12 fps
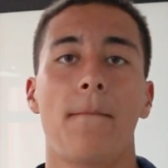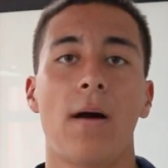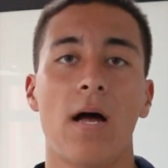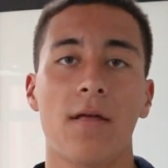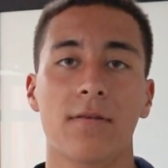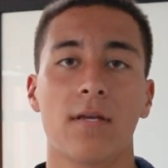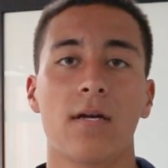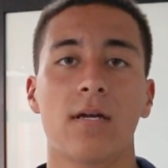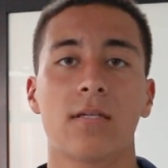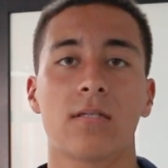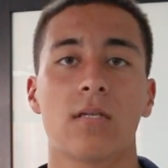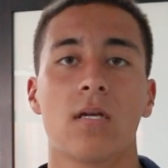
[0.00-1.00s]

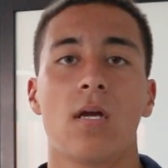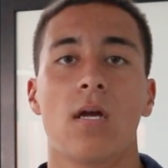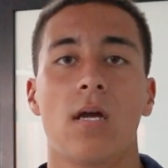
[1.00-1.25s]
Pandas,